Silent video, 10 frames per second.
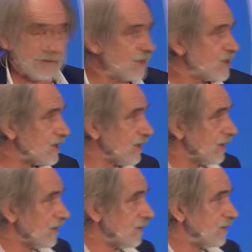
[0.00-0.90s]

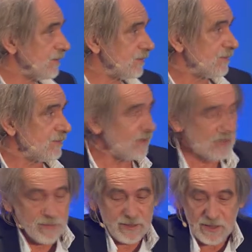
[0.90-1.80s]
Digital
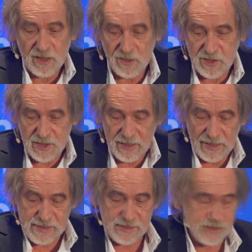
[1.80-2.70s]
enable technology,
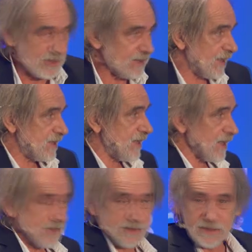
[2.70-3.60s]
ICT, that's
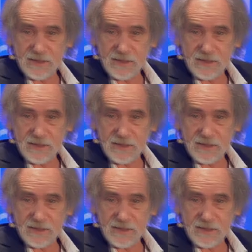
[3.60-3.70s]
us,